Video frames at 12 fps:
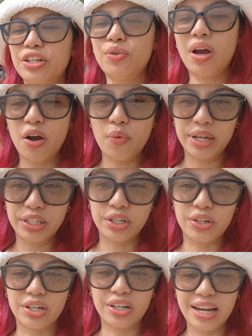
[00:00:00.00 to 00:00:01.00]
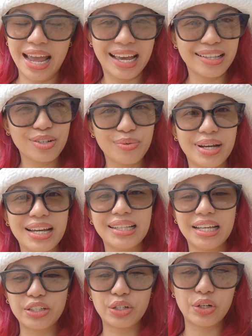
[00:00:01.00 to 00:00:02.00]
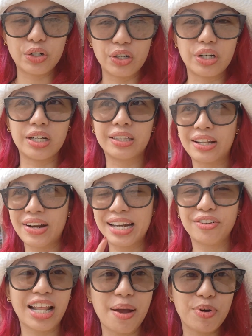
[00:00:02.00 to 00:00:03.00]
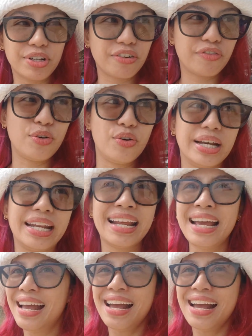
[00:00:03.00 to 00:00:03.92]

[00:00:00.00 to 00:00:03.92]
You know how when your hands are wet and you're trying to tap on your phone and